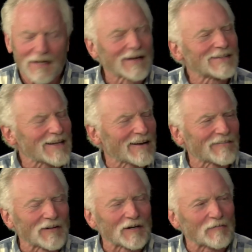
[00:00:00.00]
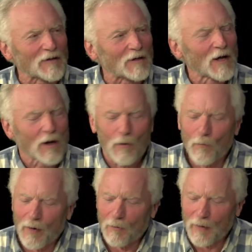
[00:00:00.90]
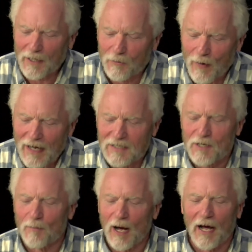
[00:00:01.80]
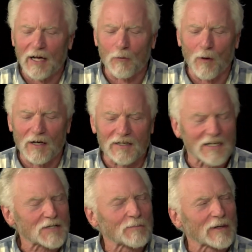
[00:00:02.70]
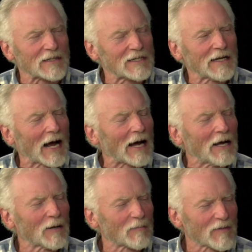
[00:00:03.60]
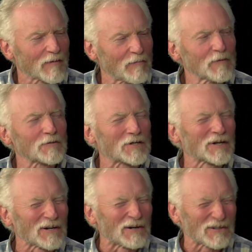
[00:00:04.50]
he said to Longfellow, we, we grant him high qualities, but deny him the future.